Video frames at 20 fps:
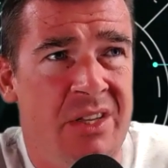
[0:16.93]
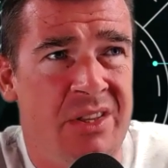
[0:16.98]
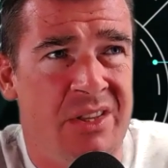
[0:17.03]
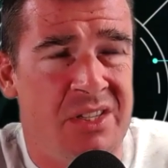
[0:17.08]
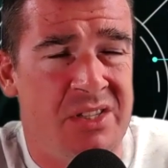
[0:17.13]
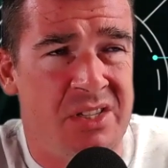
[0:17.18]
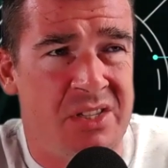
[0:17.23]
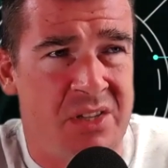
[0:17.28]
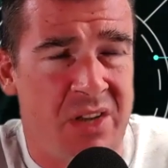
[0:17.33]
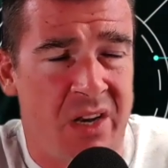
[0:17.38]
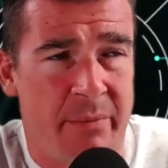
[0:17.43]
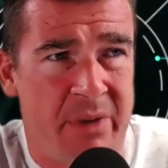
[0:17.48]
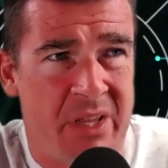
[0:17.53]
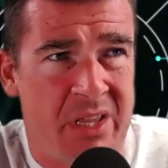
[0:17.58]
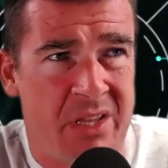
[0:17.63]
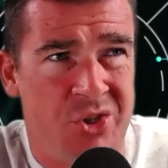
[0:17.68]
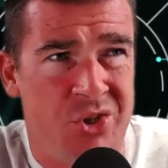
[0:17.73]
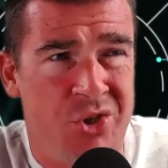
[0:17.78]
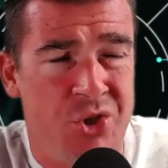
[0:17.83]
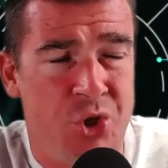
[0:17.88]
This is going to be
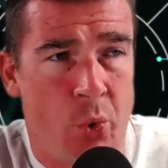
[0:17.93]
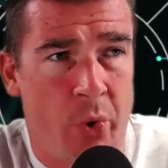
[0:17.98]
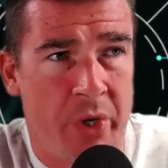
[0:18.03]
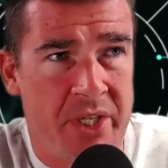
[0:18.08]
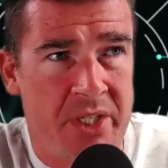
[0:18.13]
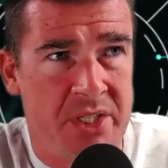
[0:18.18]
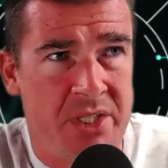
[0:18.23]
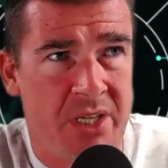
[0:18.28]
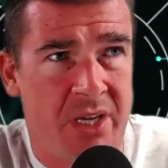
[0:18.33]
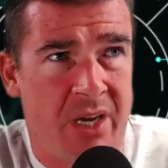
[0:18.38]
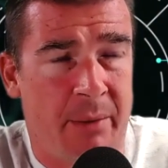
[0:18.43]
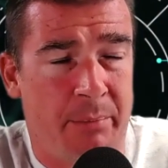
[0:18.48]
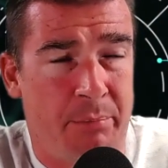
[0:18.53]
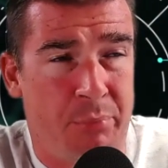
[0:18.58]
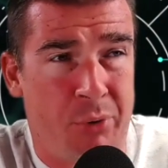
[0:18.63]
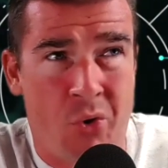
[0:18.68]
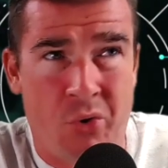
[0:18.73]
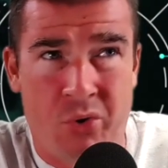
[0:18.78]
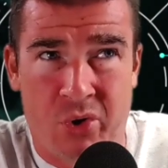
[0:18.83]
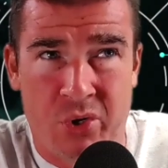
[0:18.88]
the joint uh,
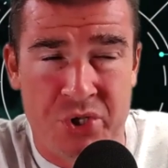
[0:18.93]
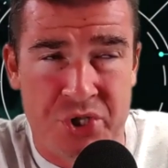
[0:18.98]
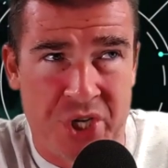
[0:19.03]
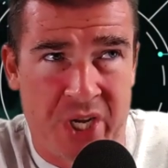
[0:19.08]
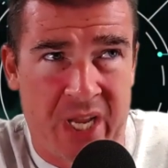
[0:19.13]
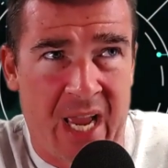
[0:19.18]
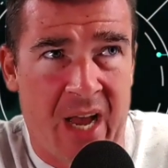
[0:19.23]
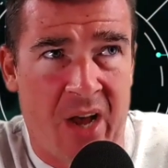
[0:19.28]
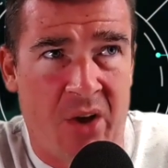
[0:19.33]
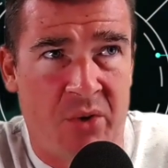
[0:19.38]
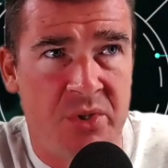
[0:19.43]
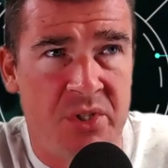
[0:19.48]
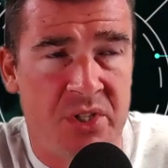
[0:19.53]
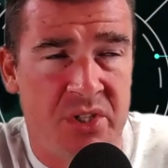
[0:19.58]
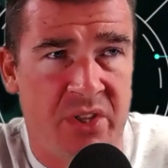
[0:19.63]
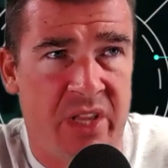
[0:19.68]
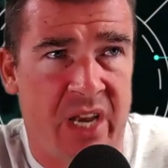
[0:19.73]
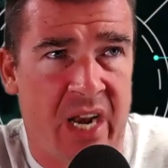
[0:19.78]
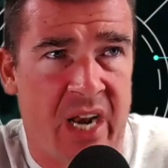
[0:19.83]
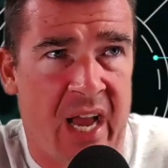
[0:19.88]
brokerage
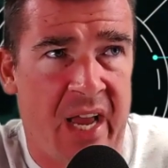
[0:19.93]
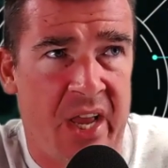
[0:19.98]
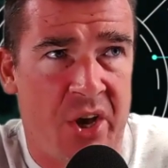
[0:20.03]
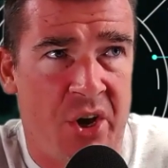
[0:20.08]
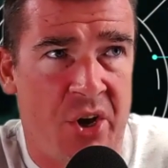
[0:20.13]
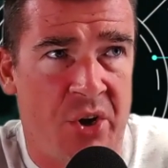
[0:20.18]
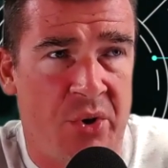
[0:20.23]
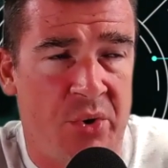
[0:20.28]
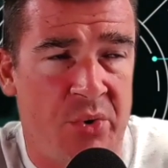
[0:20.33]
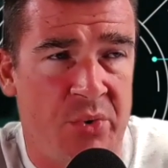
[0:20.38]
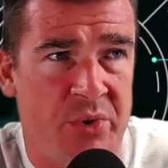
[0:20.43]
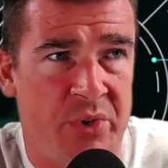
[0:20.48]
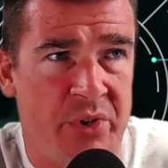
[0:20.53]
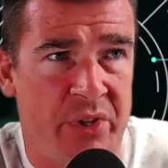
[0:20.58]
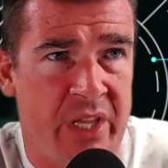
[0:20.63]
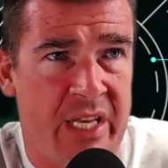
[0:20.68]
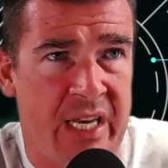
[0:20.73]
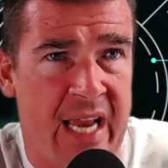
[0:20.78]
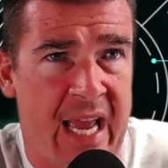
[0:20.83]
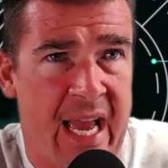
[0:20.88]
account that I own
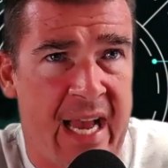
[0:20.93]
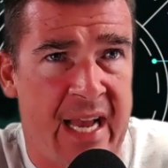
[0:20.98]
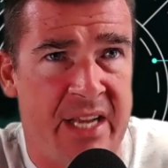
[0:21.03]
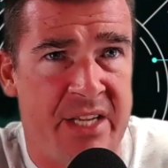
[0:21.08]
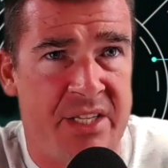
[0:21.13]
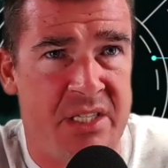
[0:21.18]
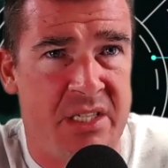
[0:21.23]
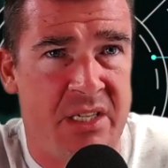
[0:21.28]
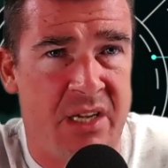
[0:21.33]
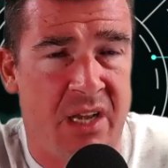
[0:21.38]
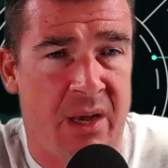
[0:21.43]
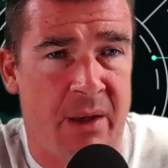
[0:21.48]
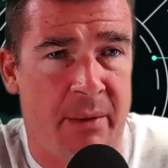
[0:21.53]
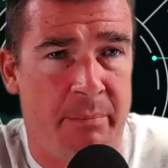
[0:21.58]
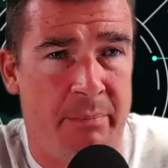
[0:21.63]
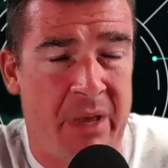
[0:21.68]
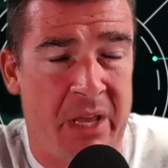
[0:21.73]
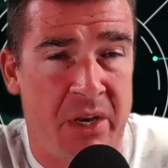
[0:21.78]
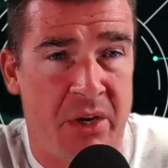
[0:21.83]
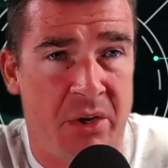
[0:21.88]
that has uh,
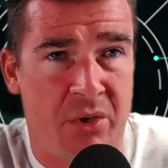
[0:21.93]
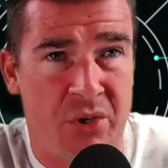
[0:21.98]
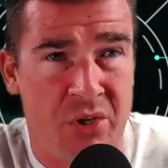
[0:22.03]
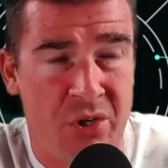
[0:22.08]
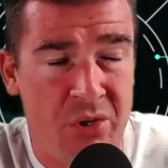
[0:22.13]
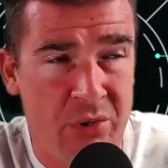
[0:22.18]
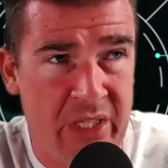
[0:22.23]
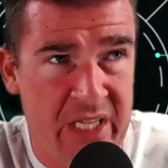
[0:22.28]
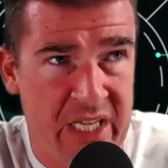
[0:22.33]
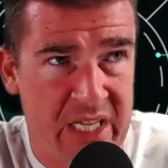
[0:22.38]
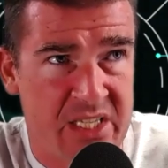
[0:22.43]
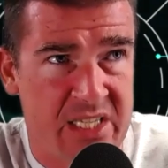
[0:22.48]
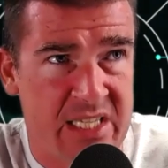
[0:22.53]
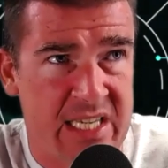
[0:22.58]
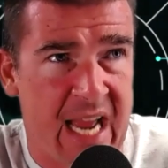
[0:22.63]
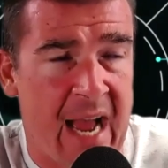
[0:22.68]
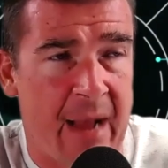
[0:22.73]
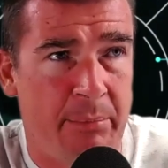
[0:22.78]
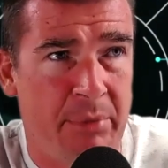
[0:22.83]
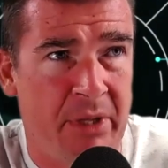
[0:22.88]
been newly
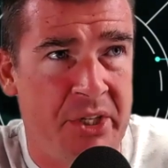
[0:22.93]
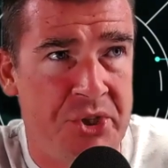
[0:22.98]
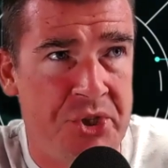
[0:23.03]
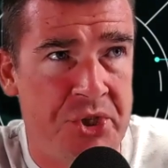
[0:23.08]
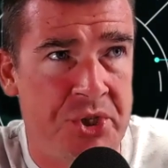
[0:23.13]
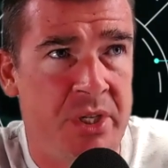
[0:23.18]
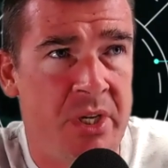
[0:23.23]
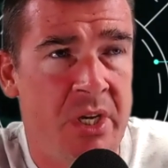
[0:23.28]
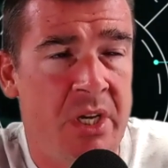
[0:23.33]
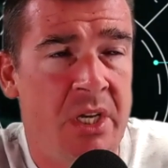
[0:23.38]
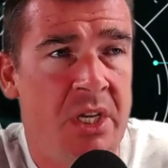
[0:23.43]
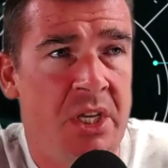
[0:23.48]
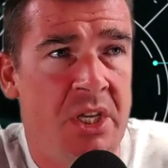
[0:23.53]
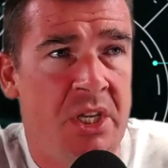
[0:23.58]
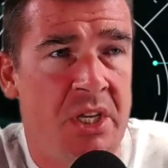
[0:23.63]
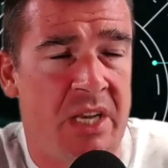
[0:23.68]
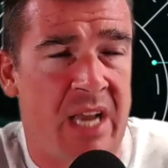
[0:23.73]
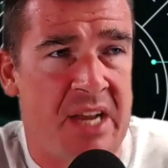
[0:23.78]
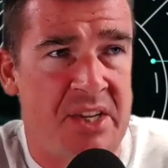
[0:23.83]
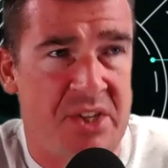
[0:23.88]
established.
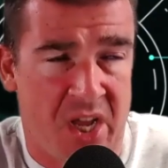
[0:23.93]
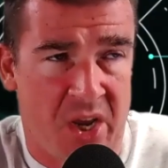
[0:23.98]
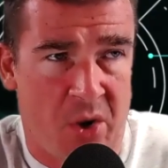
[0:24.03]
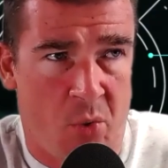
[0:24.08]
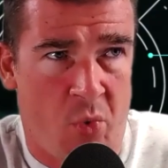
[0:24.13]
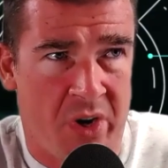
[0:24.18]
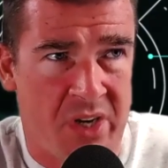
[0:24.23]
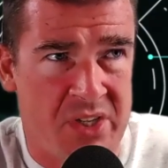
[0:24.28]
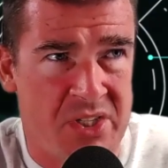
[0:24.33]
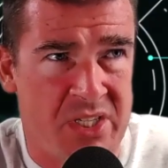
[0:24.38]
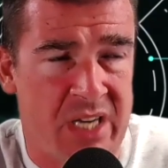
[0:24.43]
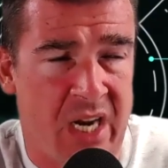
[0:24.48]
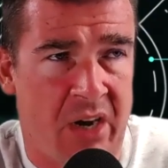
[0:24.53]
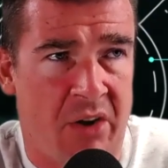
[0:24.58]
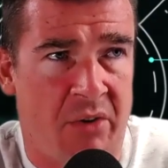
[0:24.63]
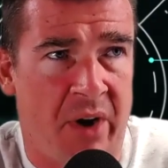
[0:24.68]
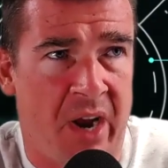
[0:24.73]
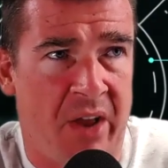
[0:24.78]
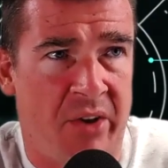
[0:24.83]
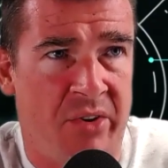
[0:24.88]
You guys are going to want to stick
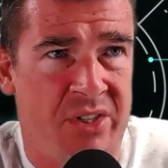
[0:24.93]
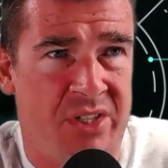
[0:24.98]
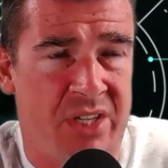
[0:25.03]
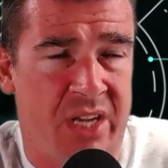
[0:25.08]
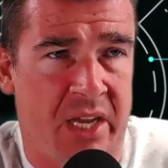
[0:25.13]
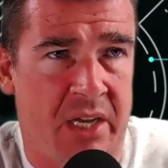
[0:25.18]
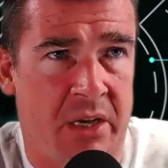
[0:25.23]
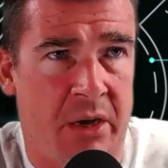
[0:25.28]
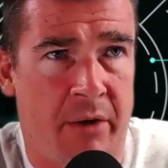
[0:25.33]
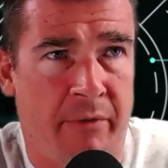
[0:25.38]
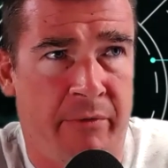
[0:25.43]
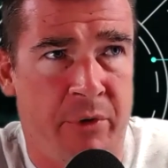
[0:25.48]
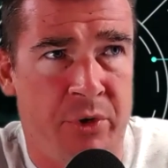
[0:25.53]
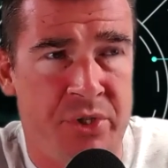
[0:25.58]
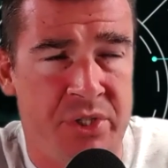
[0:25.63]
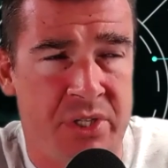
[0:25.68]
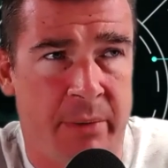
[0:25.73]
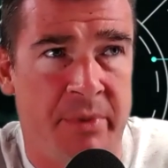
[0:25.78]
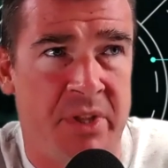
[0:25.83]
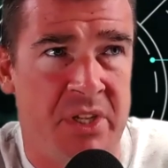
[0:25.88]
around as I cover
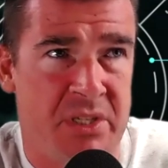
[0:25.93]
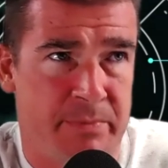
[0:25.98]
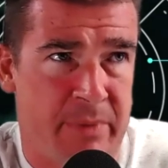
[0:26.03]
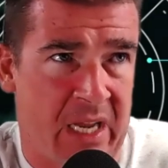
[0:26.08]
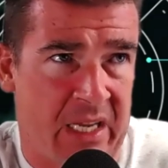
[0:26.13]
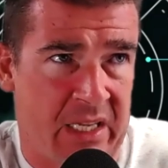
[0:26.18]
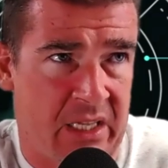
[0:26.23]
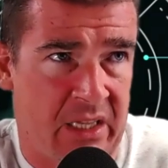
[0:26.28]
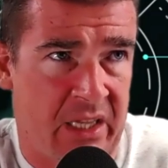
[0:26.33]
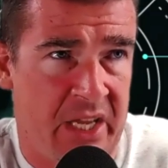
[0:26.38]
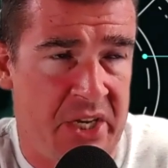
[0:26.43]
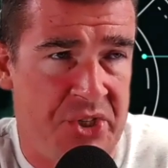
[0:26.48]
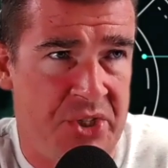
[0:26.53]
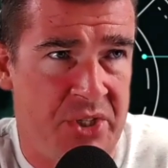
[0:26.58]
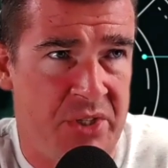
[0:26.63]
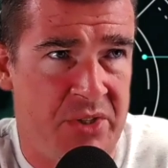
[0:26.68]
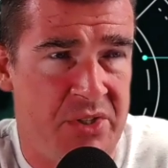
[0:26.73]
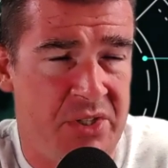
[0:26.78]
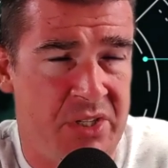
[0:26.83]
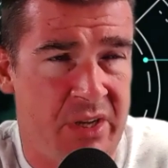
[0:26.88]
some of the
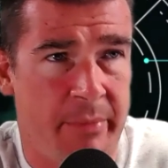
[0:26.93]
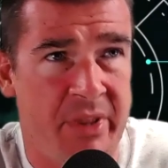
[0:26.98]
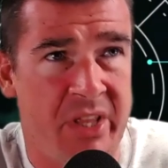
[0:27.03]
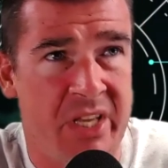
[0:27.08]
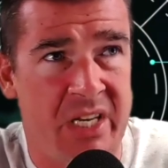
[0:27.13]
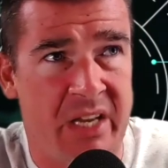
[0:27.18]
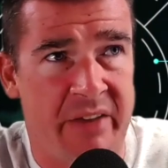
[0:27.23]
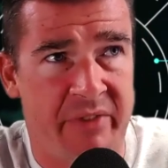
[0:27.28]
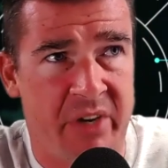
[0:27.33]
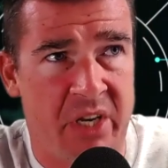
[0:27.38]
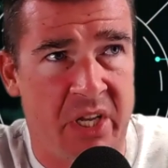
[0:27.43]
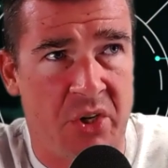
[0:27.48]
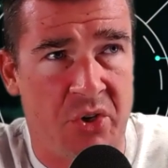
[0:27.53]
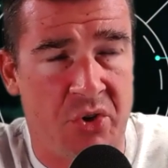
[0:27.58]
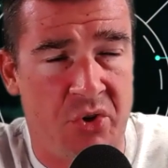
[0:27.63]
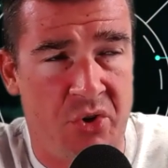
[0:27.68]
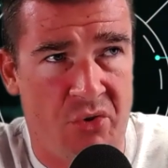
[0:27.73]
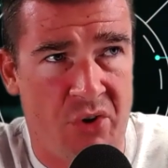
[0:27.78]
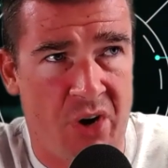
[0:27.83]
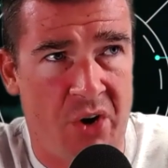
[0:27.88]
speculation, some of the dividend
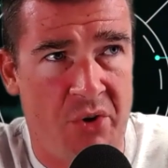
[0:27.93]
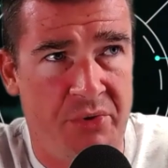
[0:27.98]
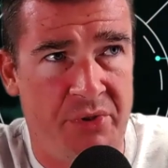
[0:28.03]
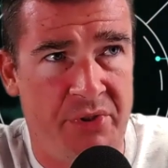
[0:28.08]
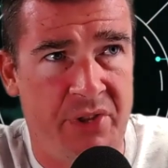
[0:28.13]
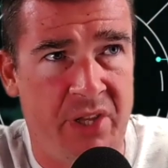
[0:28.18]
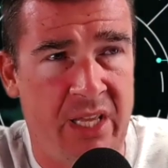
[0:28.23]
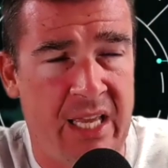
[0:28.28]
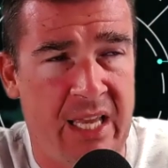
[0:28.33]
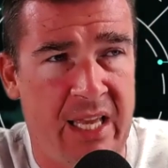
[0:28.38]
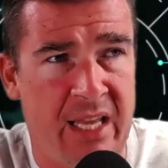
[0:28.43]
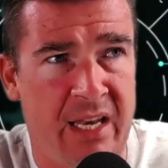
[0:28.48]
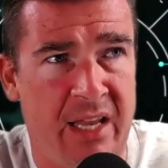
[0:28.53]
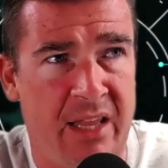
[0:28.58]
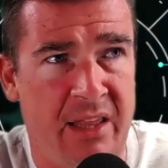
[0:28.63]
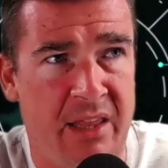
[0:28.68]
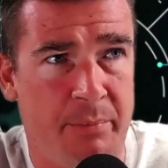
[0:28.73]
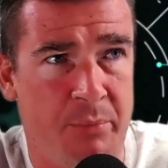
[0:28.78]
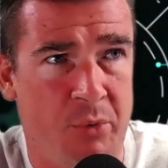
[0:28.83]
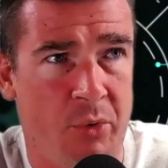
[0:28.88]
growth in
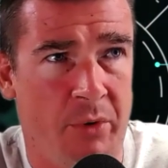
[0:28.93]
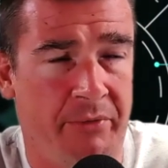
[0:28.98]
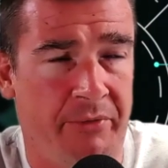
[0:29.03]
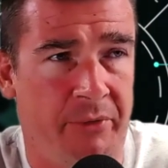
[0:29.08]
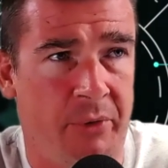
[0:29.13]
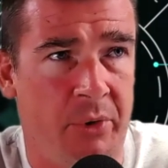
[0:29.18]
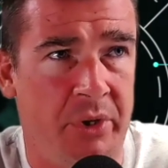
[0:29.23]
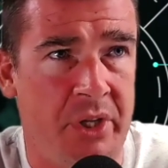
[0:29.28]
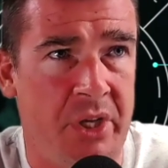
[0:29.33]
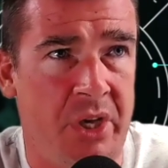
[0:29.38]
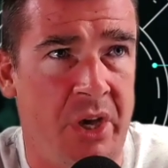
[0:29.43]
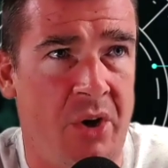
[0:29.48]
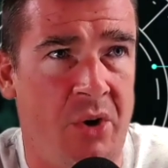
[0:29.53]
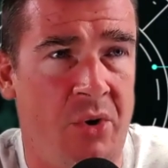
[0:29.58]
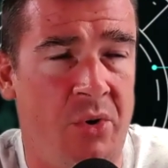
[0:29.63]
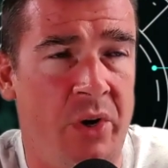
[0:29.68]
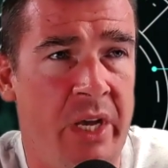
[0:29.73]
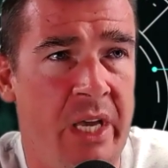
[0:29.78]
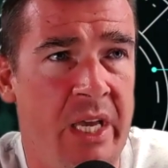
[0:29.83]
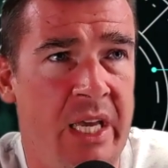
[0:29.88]
the portfolio,